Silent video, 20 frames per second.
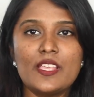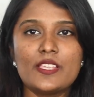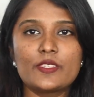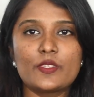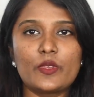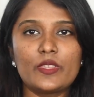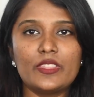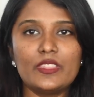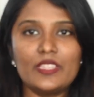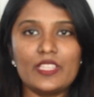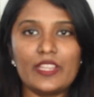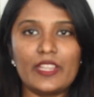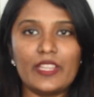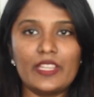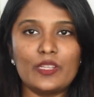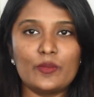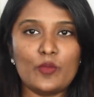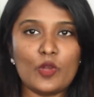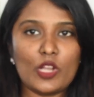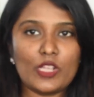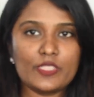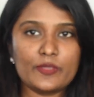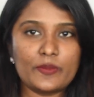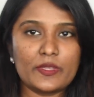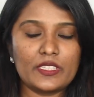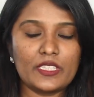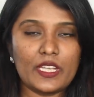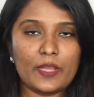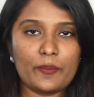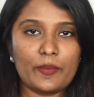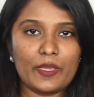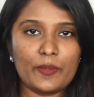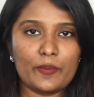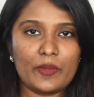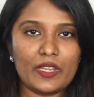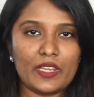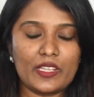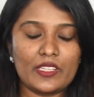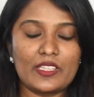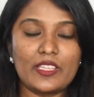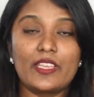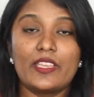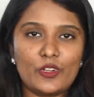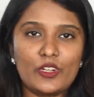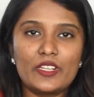So, in the two box, I pick it.